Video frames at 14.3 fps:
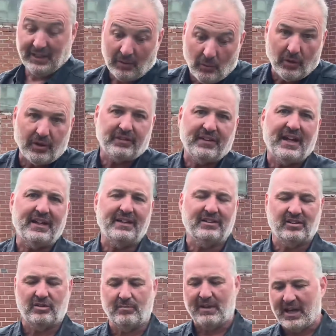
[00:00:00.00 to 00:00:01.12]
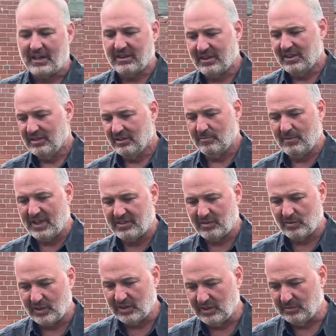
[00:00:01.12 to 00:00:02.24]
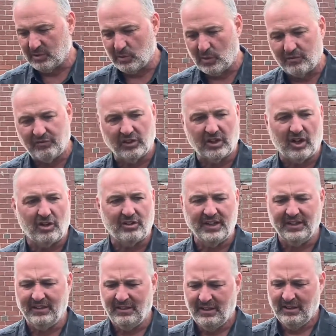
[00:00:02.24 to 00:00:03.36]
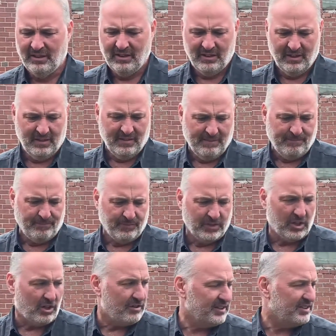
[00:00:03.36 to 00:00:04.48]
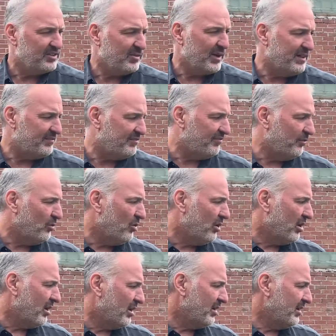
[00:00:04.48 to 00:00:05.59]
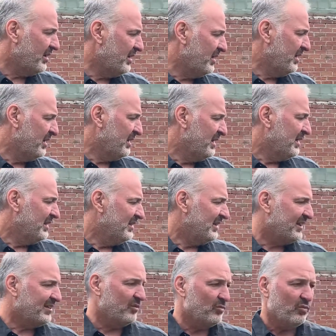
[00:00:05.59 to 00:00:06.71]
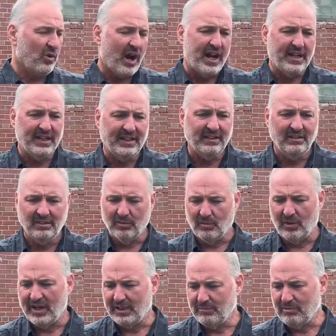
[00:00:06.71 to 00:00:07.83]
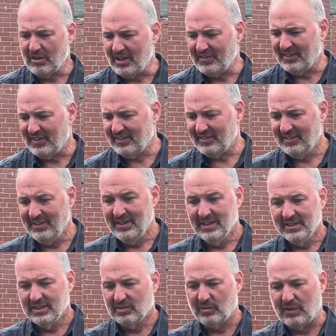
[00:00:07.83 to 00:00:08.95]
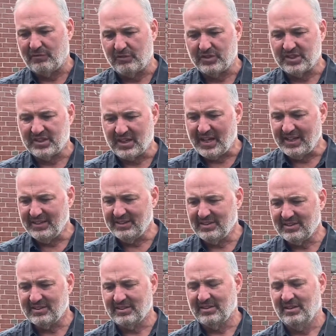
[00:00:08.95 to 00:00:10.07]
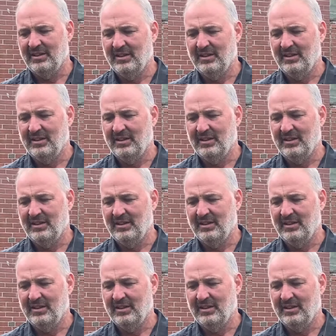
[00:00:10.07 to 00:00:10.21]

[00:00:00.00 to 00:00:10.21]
can work that into their math curriculum, square foot gardening. Gardening is great for, like I said, writing, the writing process. It's great for science,